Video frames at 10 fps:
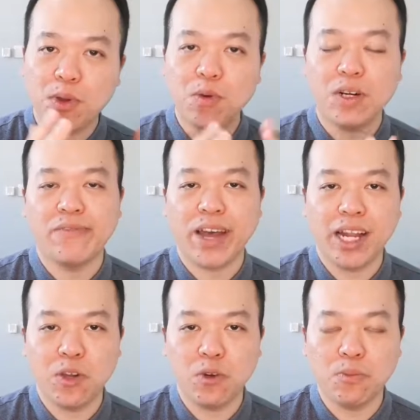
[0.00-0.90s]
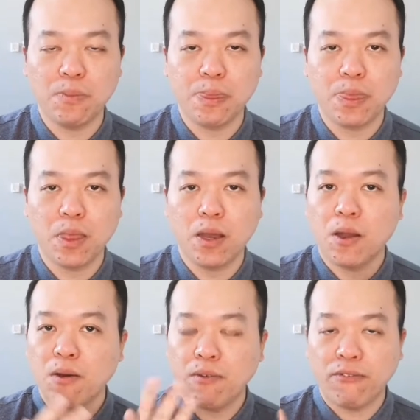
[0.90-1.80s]
build a value.
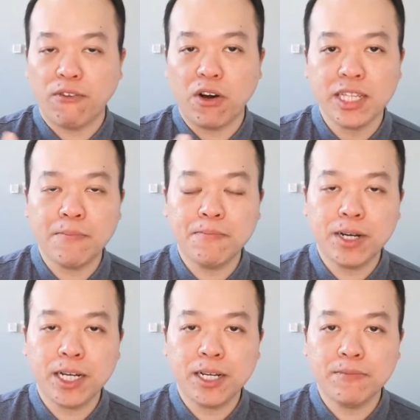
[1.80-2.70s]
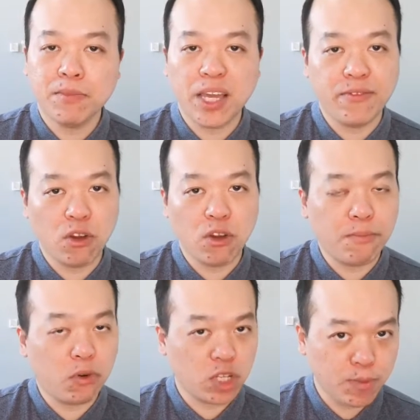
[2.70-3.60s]
For example, if
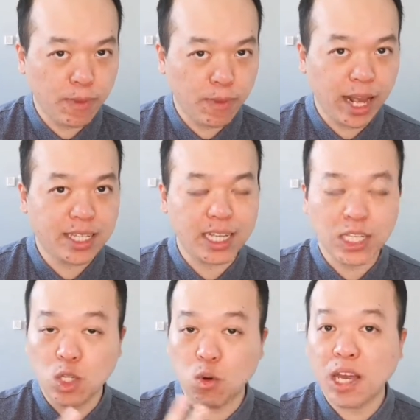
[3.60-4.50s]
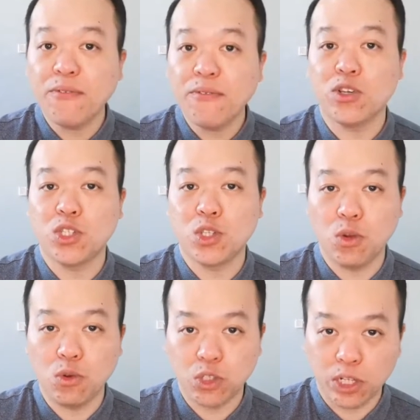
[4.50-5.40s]
your prospects is looking for a
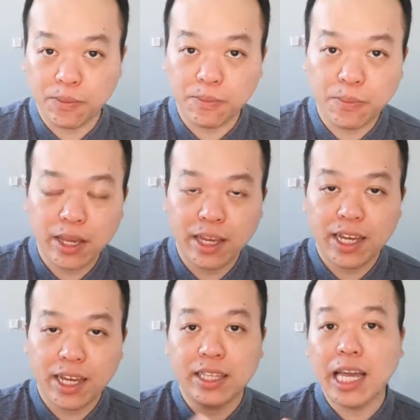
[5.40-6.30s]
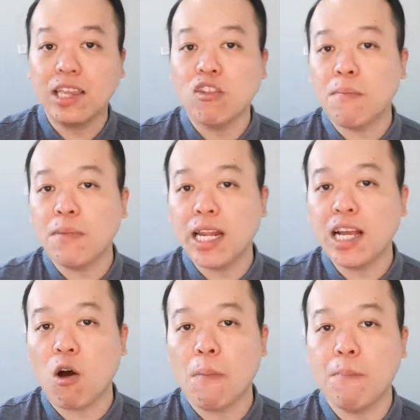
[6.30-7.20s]
solution, they
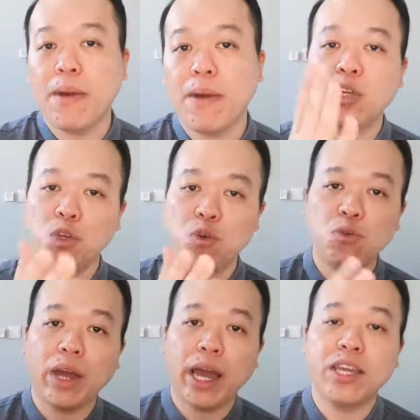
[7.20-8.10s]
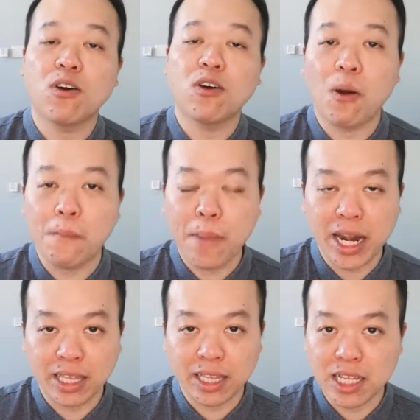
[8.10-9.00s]
normally compare you and your
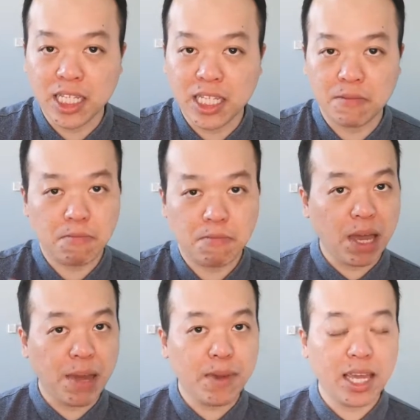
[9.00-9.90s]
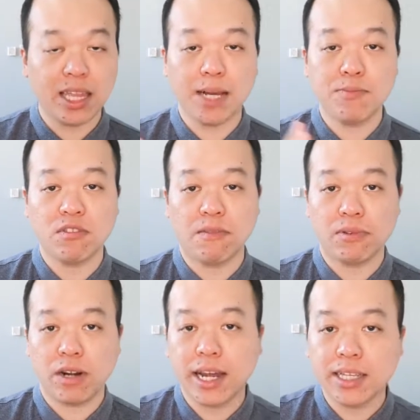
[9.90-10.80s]
competitors, maybe in terms
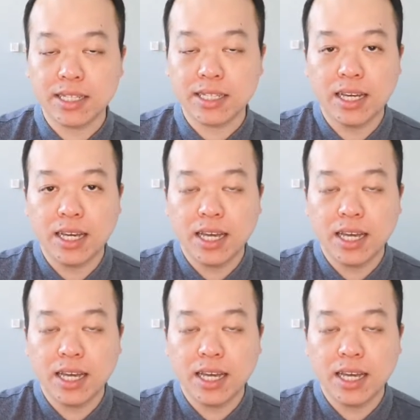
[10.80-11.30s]
of price.